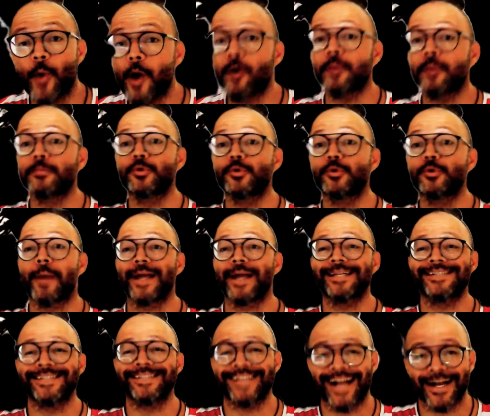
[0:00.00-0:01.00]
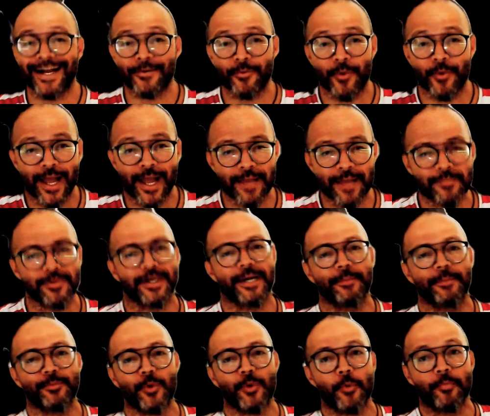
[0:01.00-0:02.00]
welcome to my channel. I am
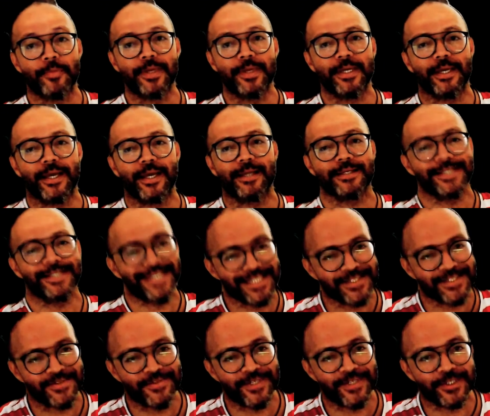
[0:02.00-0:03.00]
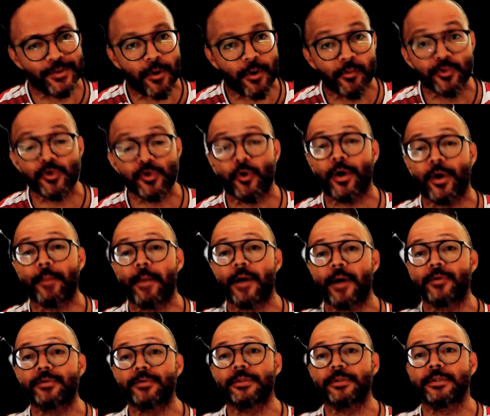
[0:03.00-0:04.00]
Crypto B, and this video I will talk
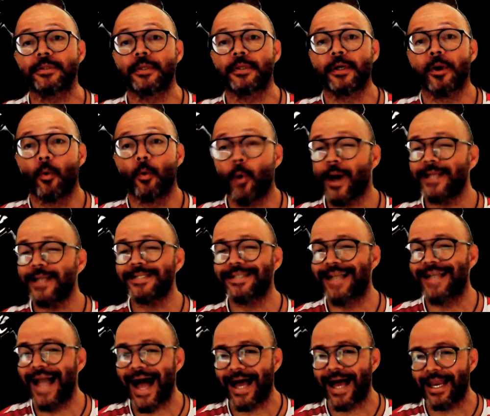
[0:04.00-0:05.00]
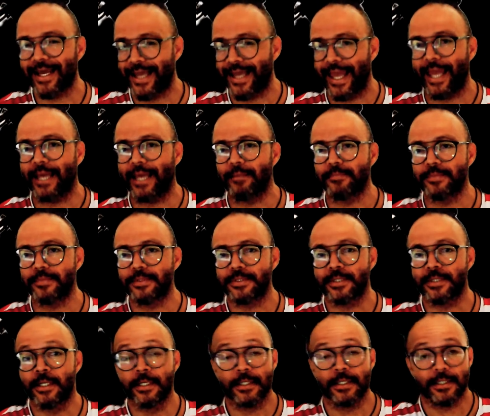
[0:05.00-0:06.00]
about what is Gala
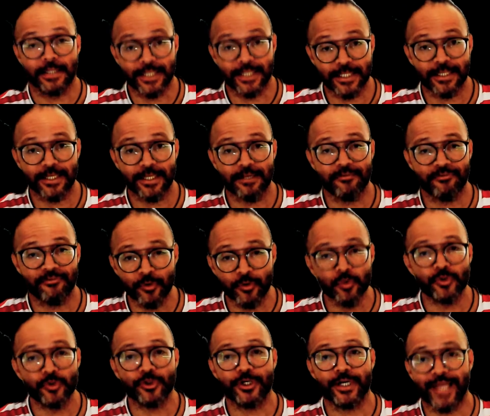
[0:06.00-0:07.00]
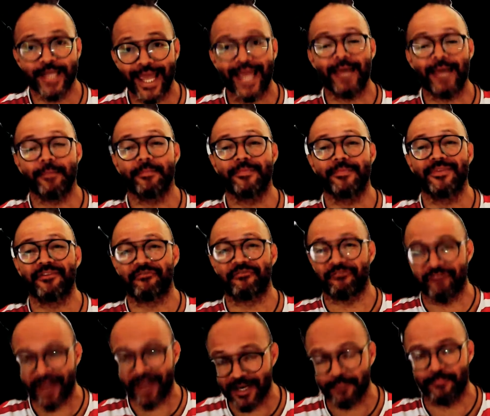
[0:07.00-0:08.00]
Games, leading future game
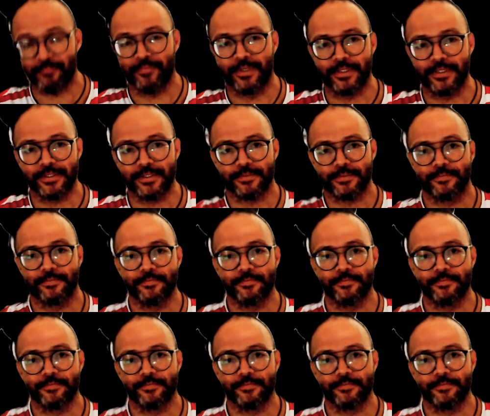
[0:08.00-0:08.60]
development.